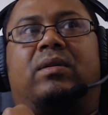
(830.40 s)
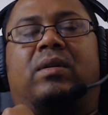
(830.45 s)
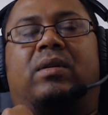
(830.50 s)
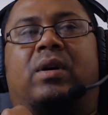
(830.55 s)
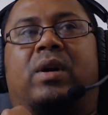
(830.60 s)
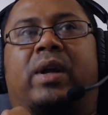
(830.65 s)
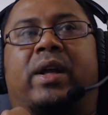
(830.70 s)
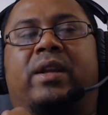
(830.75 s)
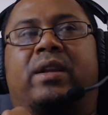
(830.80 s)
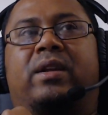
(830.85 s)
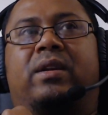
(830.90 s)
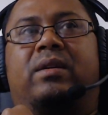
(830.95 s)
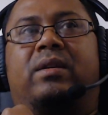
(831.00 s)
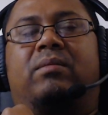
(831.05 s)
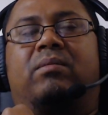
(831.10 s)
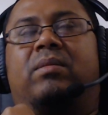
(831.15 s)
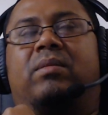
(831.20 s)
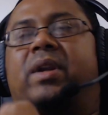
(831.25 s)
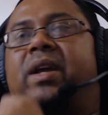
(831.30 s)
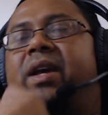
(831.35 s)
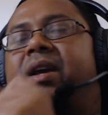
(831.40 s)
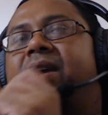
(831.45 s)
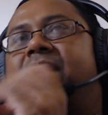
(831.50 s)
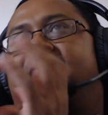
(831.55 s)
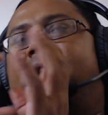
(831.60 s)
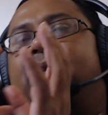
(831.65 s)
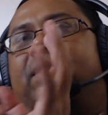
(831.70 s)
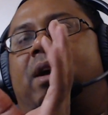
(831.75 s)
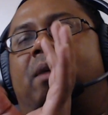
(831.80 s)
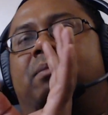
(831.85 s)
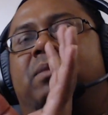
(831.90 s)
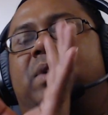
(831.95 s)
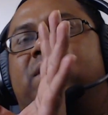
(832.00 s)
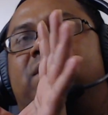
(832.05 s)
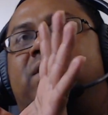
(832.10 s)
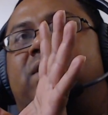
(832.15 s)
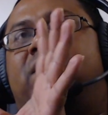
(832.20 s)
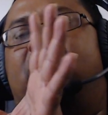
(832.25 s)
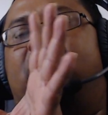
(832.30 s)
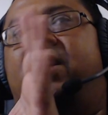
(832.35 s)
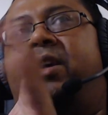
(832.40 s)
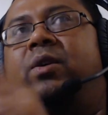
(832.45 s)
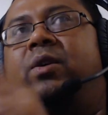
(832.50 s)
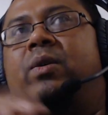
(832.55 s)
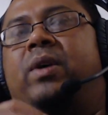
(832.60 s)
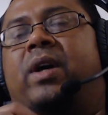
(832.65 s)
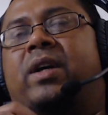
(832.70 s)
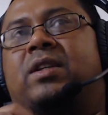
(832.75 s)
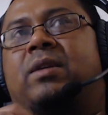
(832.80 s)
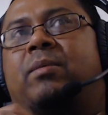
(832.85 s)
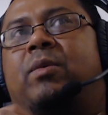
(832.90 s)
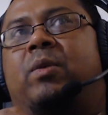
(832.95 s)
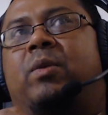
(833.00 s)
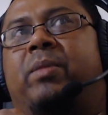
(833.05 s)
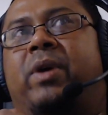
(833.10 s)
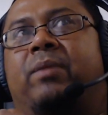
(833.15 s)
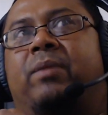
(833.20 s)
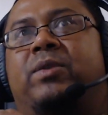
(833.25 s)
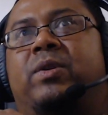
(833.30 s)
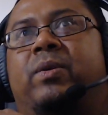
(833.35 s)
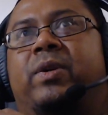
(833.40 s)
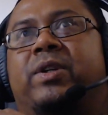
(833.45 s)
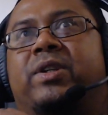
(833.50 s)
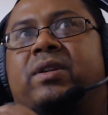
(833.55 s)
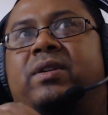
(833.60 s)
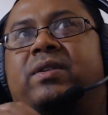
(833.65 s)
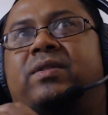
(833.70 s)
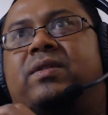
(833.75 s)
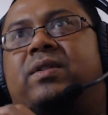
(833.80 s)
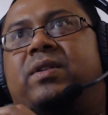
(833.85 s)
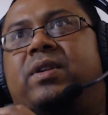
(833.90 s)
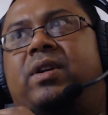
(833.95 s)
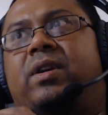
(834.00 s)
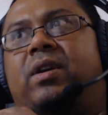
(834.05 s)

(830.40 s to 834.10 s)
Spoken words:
any like I'm just telling you guys about my observation. It's